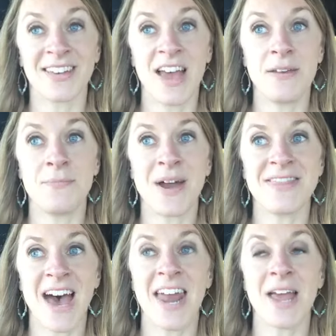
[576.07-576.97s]
And by
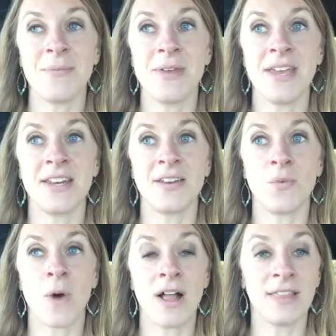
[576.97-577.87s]
that I mean,
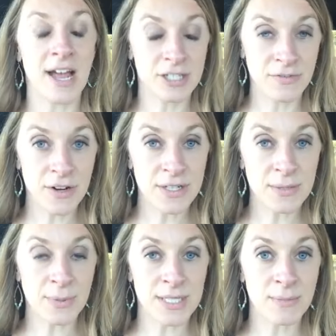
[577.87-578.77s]
while lactoferrin is
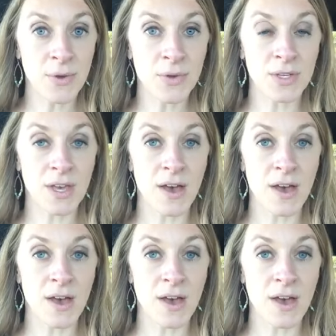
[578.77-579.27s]
in breast milk,